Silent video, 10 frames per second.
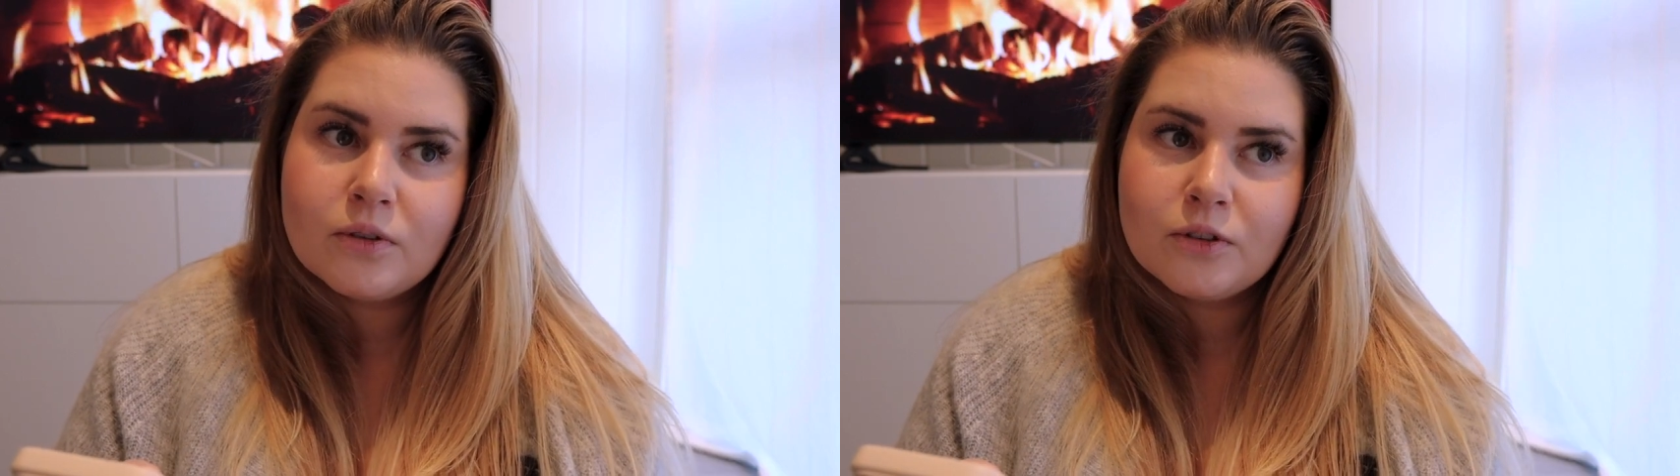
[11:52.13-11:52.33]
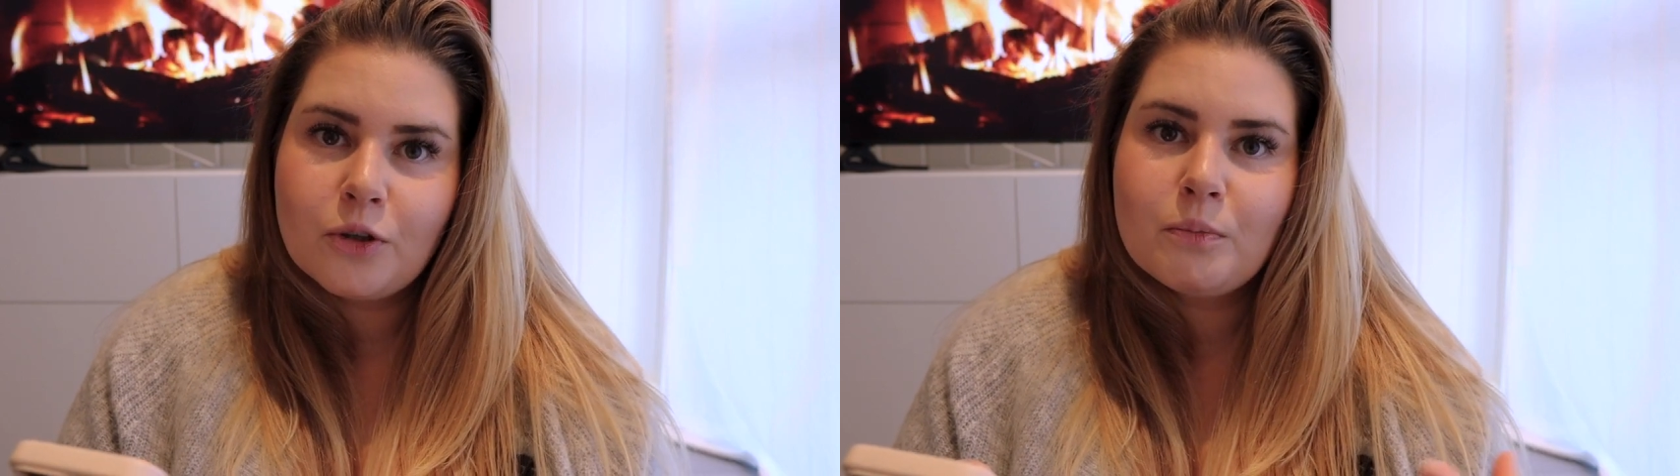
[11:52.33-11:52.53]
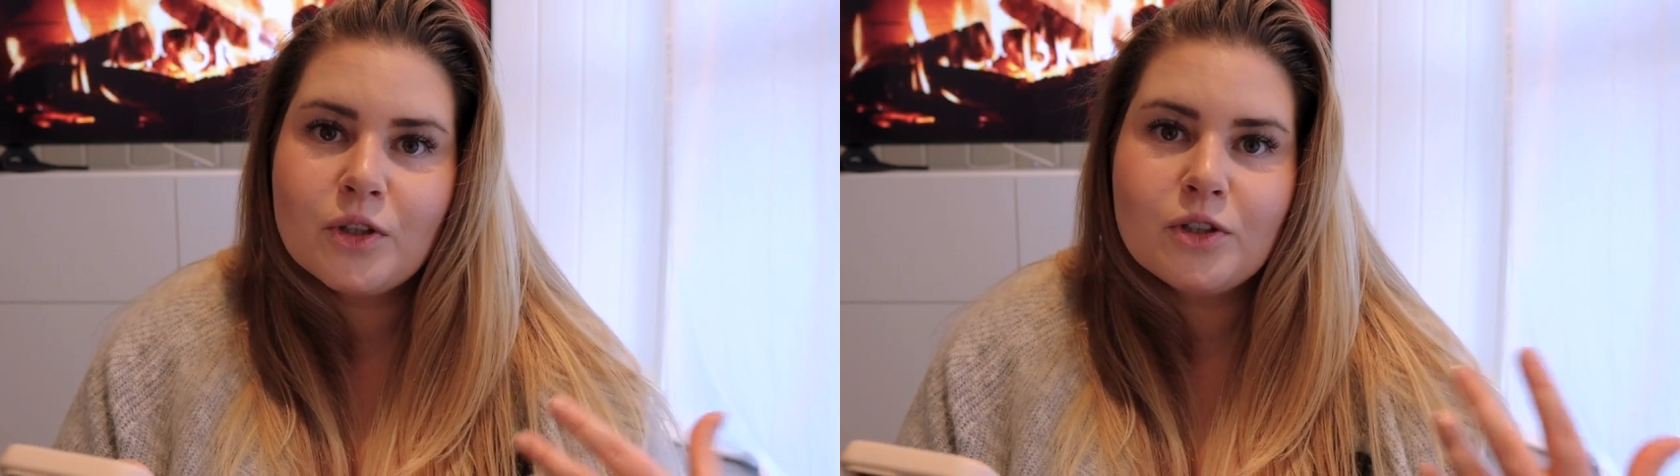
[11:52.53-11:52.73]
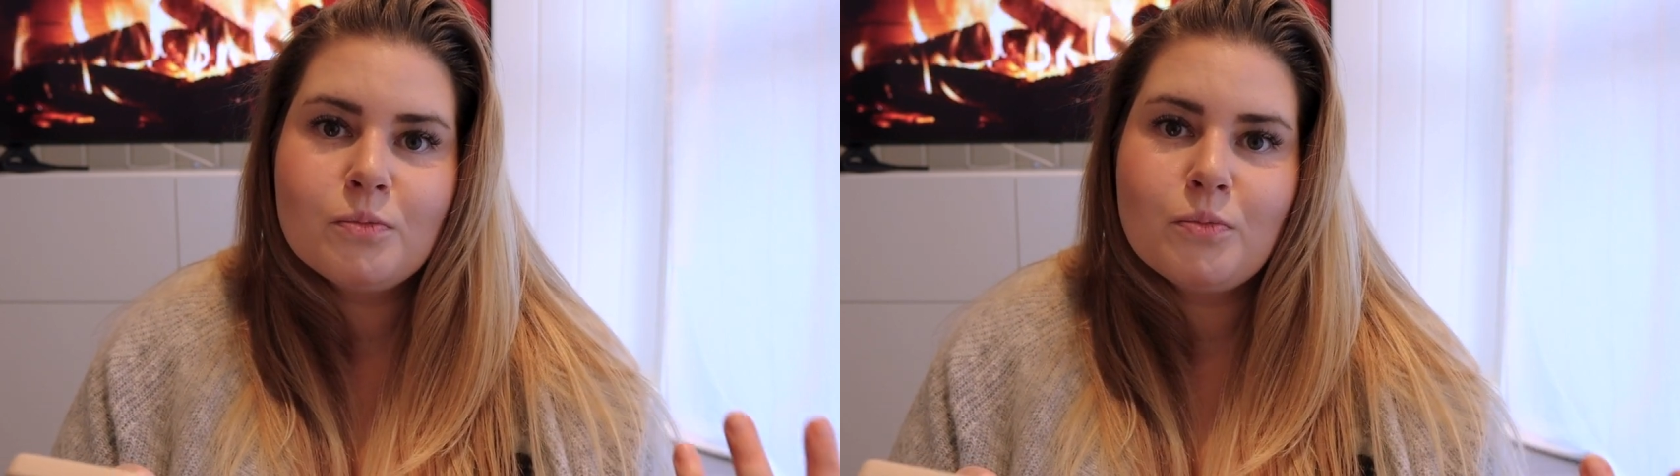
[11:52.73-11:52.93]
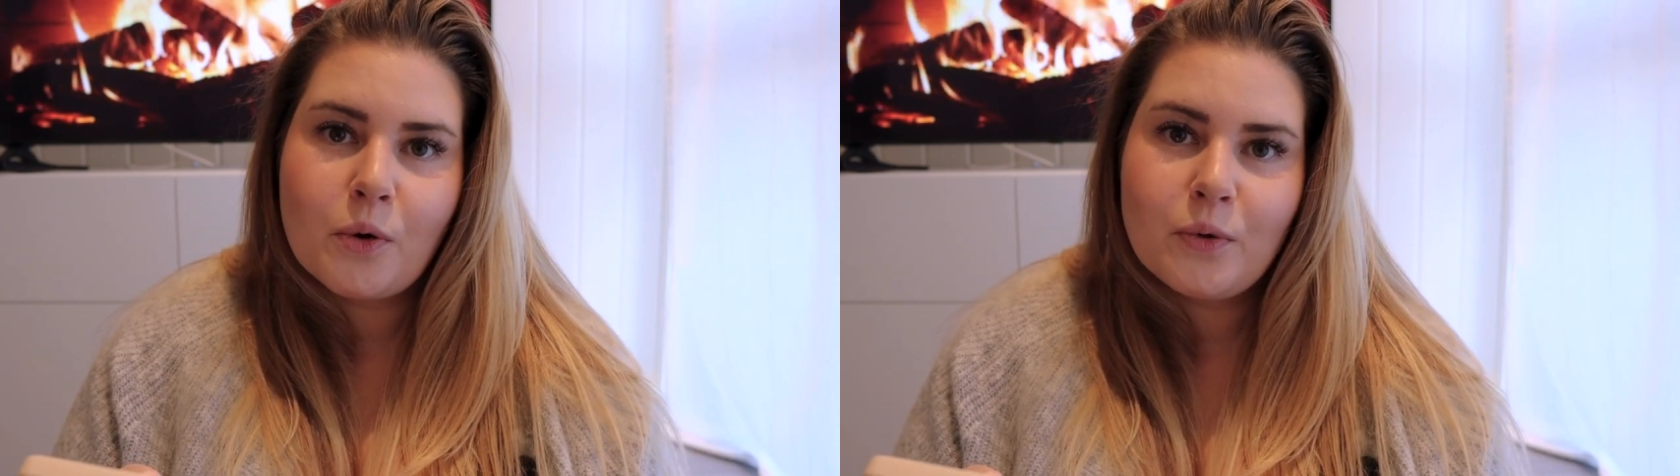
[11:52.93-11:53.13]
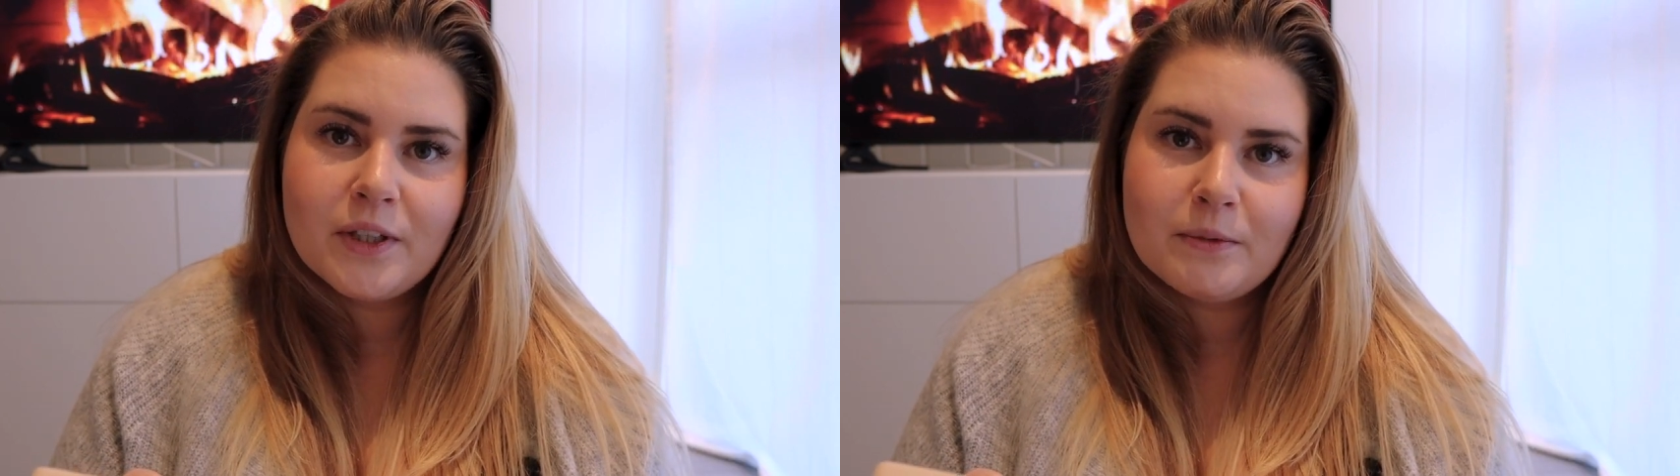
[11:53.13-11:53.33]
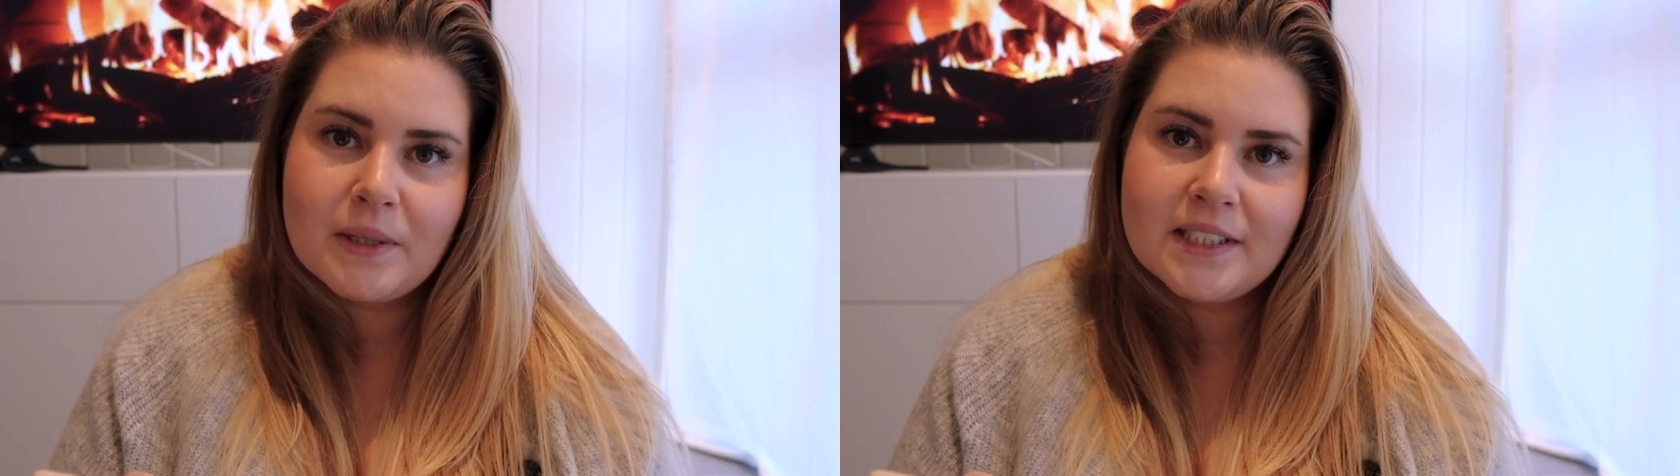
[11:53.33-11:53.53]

someone is broken,